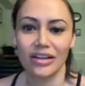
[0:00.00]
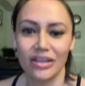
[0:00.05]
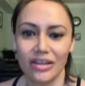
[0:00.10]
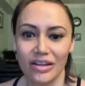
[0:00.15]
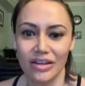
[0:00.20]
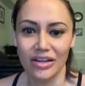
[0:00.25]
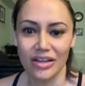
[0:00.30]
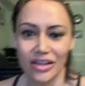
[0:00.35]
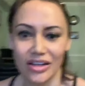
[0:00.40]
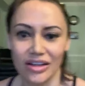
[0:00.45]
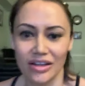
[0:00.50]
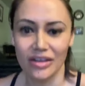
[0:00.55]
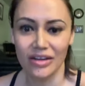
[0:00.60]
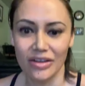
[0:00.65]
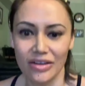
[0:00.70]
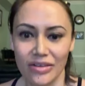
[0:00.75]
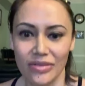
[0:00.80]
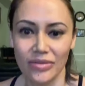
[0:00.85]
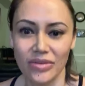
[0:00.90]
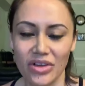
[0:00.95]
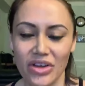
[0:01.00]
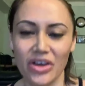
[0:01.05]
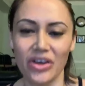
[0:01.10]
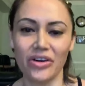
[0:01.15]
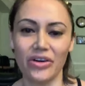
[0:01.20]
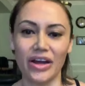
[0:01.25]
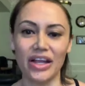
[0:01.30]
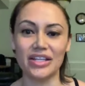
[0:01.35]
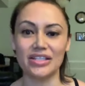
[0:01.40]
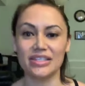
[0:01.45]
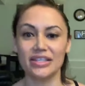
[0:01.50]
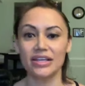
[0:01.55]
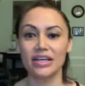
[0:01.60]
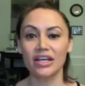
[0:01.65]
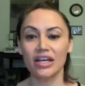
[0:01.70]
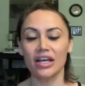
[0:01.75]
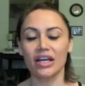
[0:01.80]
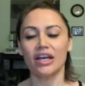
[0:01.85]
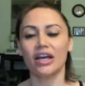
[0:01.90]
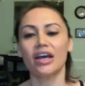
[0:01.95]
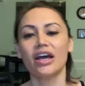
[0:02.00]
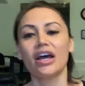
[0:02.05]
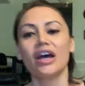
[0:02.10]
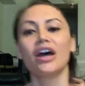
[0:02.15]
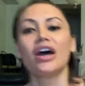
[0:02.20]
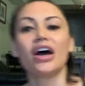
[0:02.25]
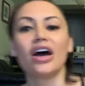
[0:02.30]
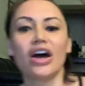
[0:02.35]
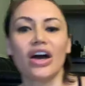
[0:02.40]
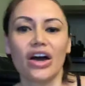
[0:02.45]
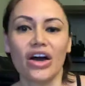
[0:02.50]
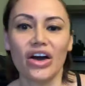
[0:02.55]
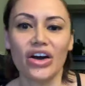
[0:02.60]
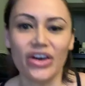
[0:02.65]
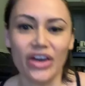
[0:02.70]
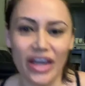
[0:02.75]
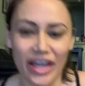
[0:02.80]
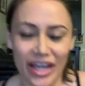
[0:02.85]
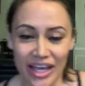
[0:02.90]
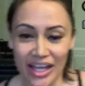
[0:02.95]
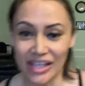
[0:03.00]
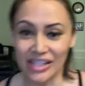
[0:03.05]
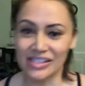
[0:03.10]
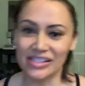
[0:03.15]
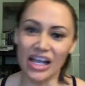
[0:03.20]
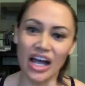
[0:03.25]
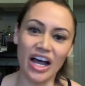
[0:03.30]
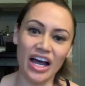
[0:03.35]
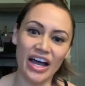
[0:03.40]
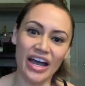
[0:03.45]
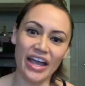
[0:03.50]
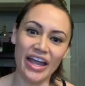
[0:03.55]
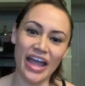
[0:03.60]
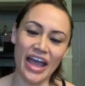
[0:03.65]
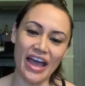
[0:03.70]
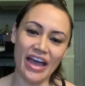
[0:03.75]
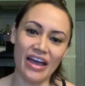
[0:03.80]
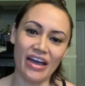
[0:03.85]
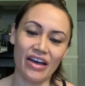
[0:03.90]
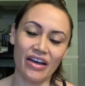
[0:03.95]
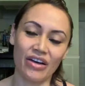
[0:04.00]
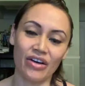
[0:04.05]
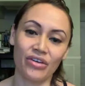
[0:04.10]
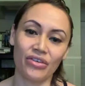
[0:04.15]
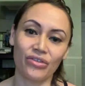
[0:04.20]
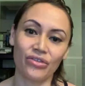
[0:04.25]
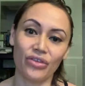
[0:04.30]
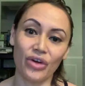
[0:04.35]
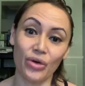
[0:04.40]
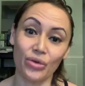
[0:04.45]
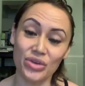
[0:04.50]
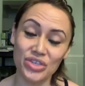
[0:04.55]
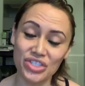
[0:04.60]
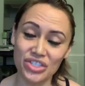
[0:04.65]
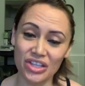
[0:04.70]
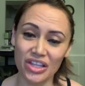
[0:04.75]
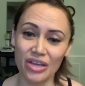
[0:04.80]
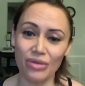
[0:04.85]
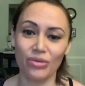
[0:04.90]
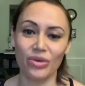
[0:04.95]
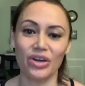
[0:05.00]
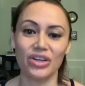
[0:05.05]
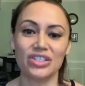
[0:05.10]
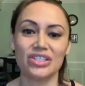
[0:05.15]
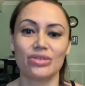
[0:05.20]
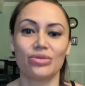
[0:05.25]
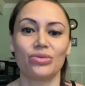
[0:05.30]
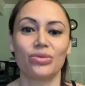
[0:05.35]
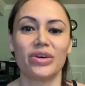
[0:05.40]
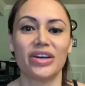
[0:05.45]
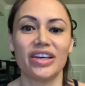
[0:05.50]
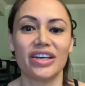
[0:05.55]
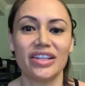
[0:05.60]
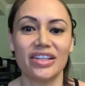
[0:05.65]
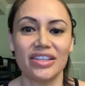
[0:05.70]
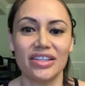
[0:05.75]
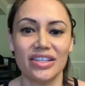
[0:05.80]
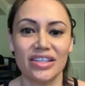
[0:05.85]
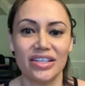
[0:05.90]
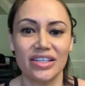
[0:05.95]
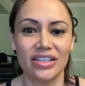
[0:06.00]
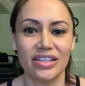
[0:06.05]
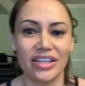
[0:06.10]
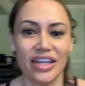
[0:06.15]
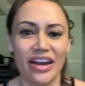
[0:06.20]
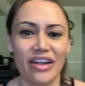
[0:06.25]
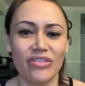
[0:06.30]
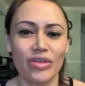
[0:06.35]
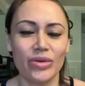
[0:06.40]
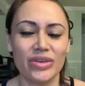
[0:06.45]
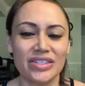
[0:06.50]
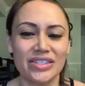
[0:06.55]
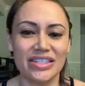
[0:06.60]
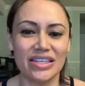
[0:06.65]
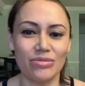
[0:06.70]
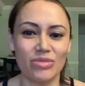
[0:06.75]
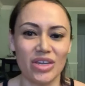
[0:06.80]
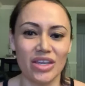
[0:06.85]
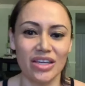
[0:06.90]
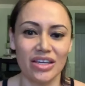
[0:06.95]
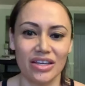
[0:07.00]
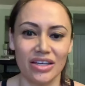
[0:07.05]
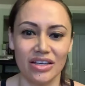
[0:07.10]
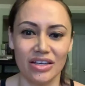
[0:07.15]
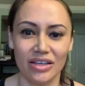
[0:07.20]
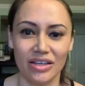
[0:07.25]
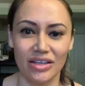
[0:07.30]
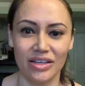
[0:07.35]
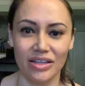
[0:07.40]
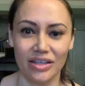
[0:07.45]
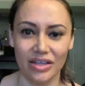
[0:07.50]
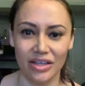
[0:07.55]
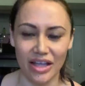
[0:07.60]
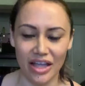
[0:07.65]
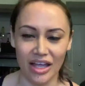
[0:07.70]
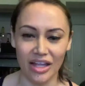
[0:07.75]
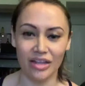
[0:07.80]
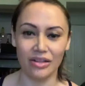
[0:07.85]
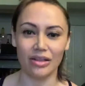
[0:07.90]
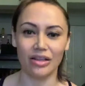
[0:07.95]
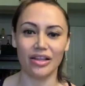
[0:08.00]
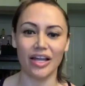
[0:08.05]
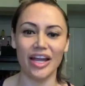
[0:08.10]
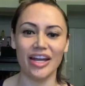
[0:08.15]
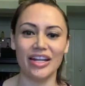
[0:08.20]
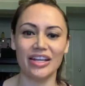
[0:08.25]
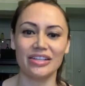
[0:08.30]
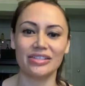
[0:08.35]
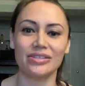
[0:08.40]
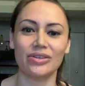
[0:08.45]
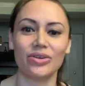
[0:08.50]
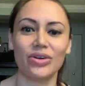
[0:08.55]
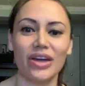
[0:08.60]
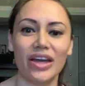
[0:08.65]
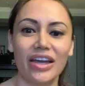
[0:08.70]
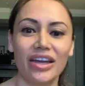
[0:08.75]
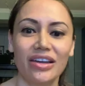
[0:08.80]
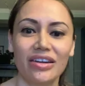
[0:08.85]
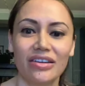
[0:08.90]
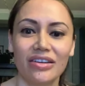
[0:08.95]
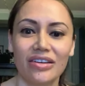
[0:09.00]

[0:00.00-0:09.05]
All right. Okay, so I have originally worked with, can everyone see me? And the lighting is okay?